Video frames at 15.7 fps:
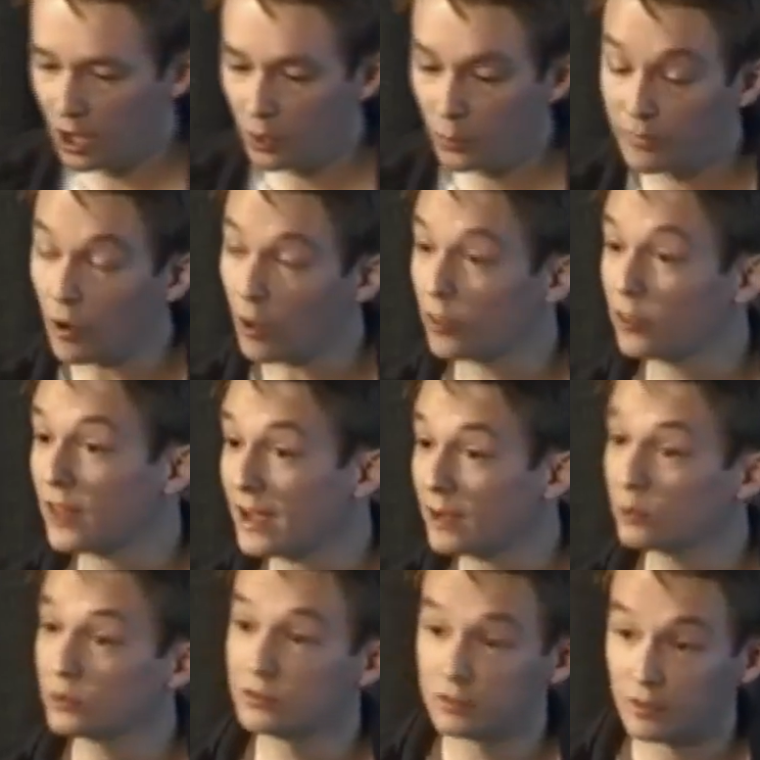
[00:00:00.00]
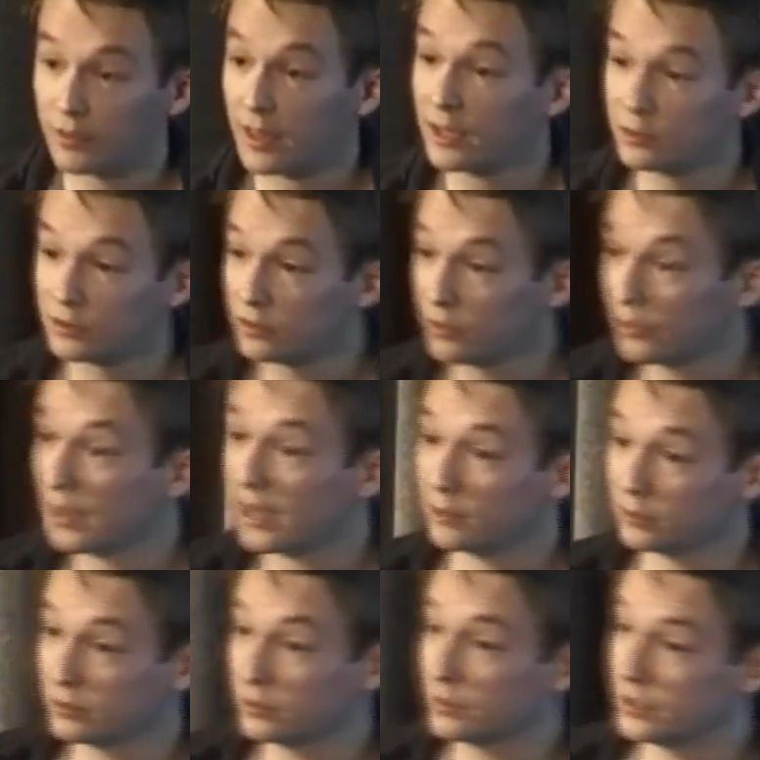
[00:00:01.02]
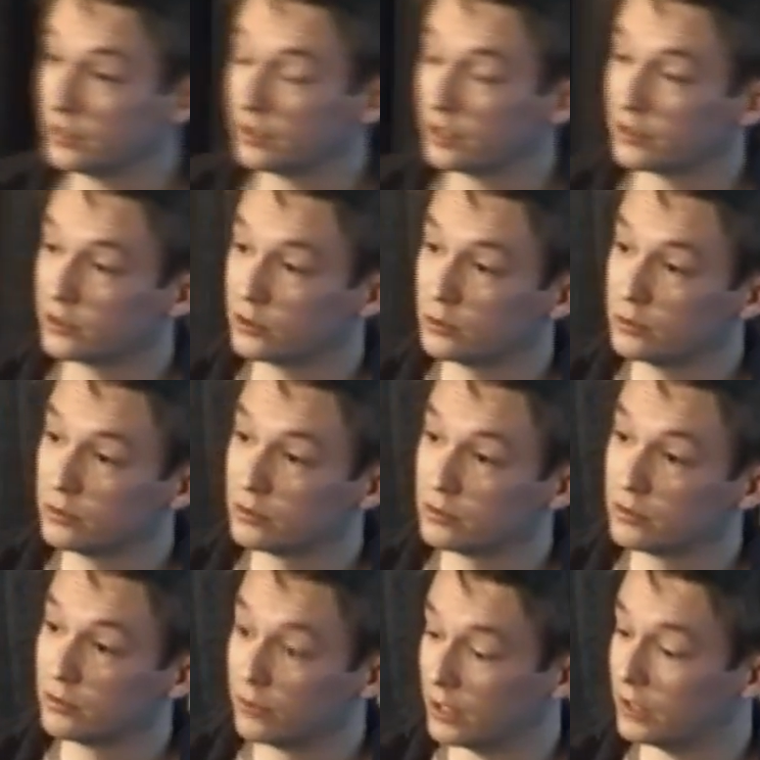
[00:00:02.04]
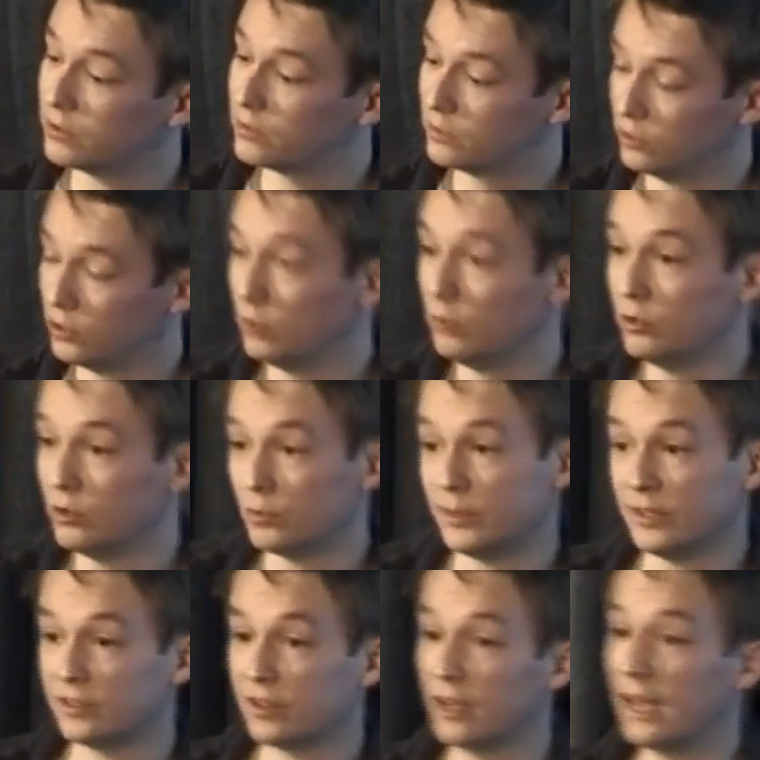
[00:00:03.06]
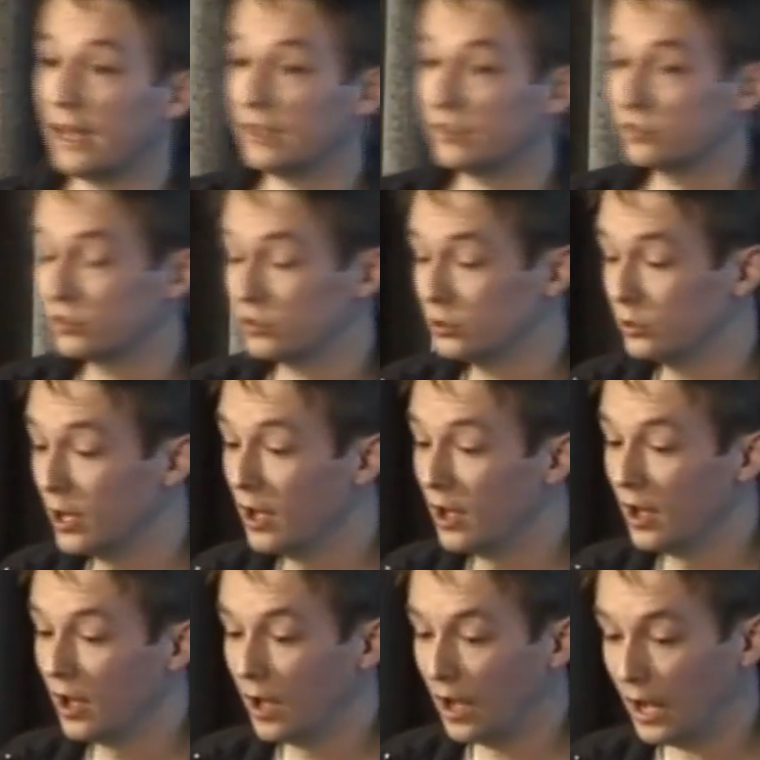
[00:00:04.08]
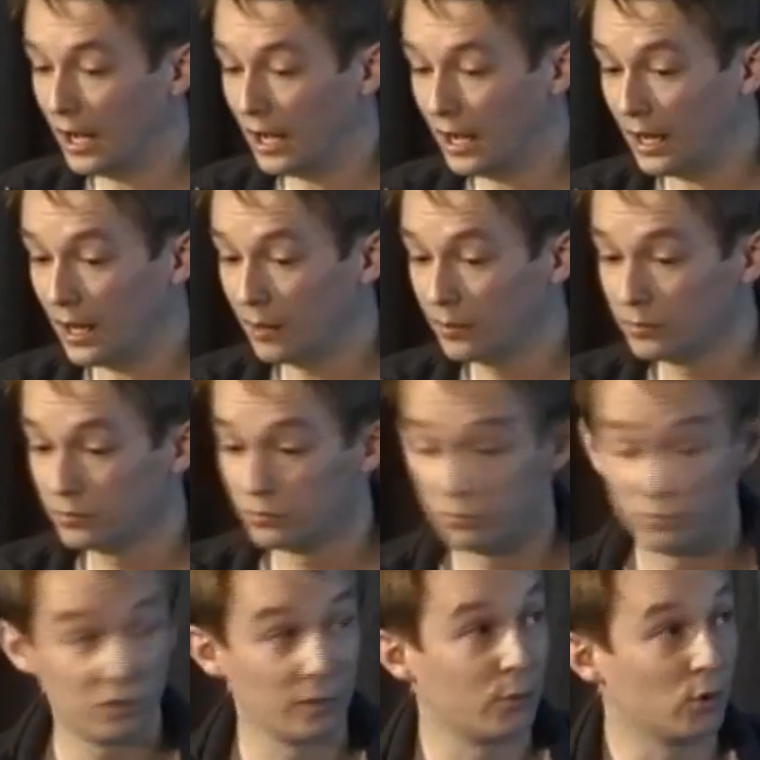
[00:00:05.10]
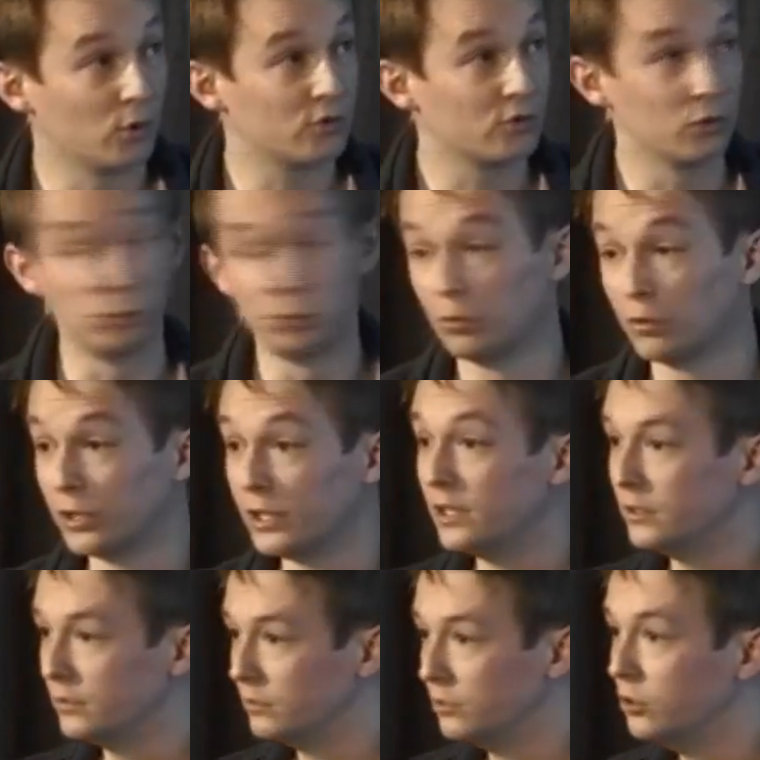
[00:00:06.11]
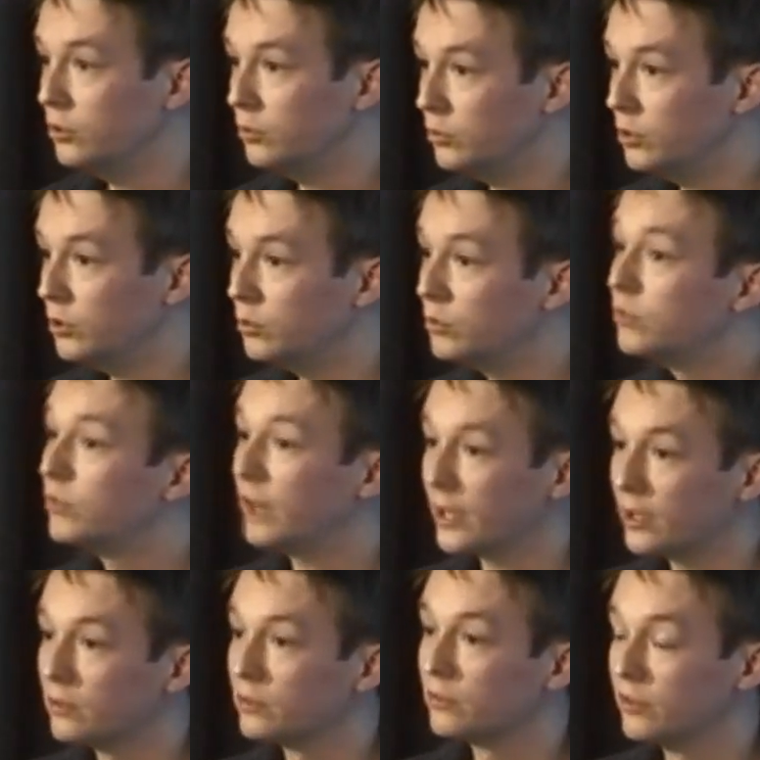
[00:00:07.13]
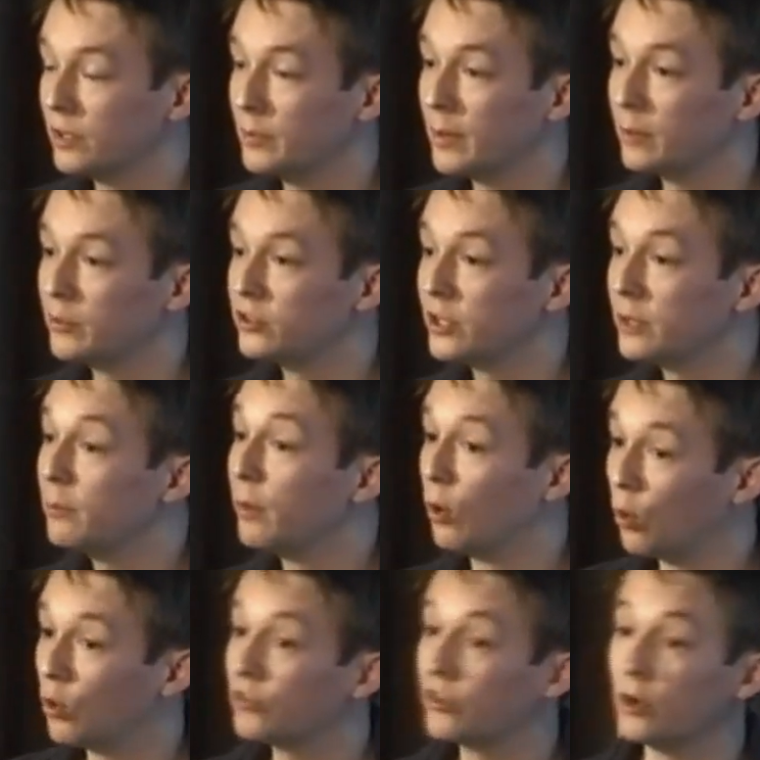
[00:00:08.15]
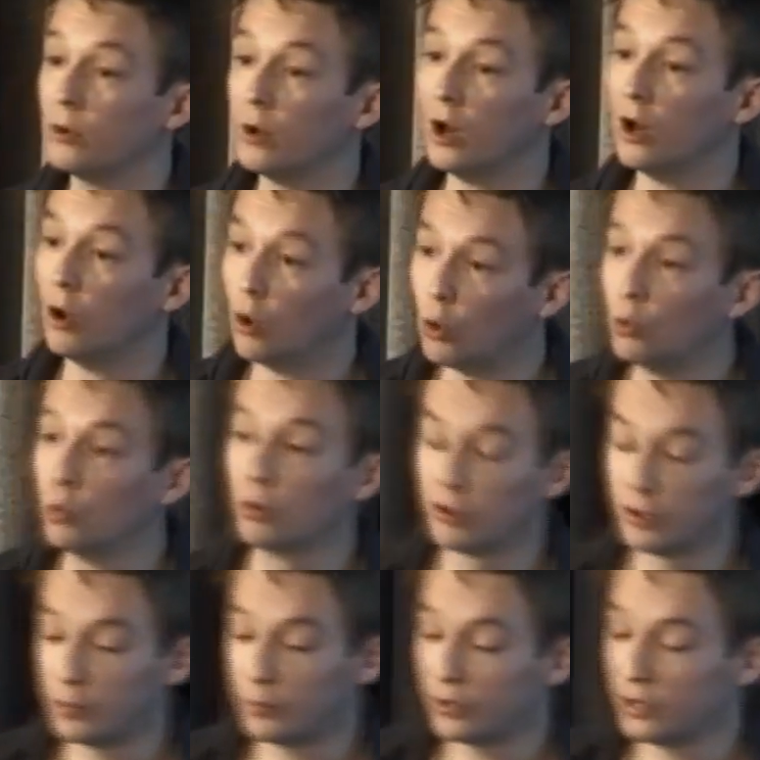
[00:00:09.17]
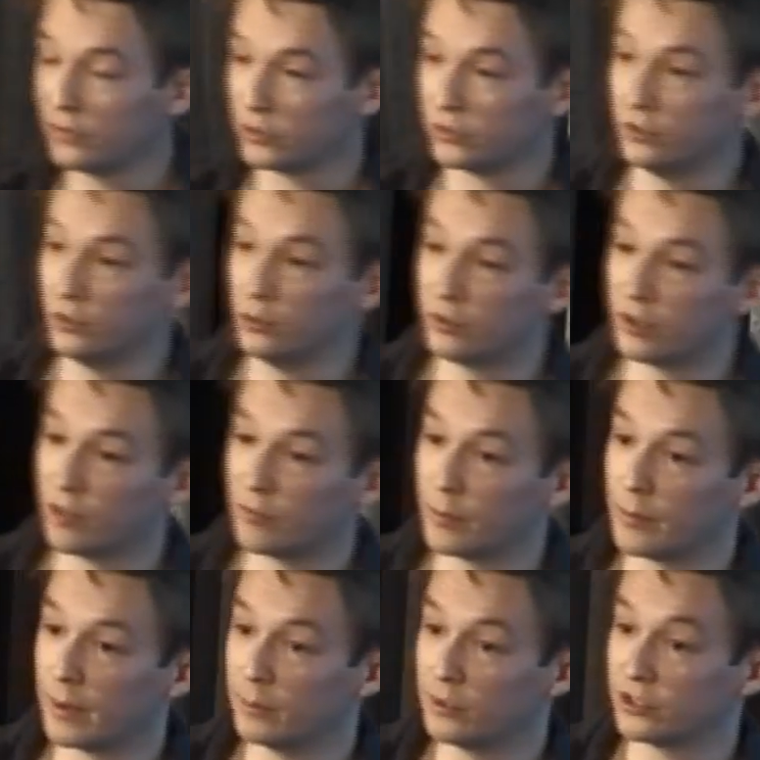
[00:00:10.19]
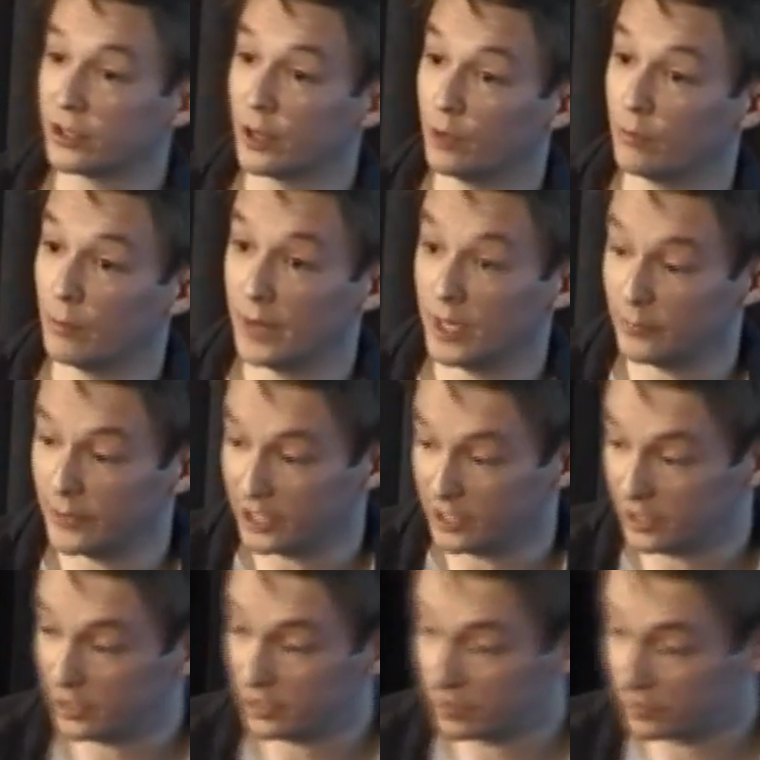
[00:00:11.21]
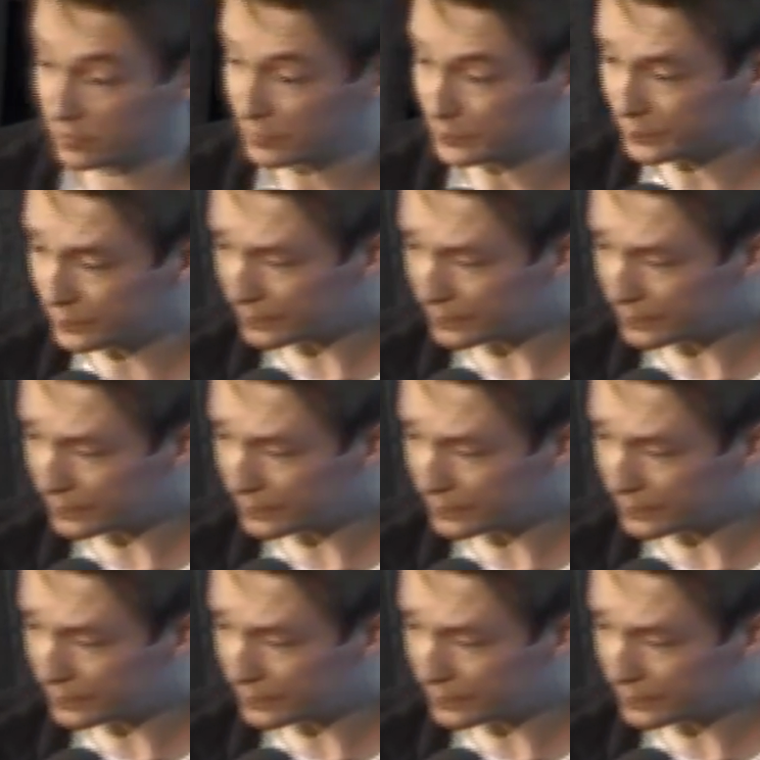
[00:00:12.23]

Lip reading: We've got thousands and thousands and thousands of these articles. This new Newsbeat site has to support all the new news that they're constantly publishing, but also all the previous news they've been publishing over many, many years.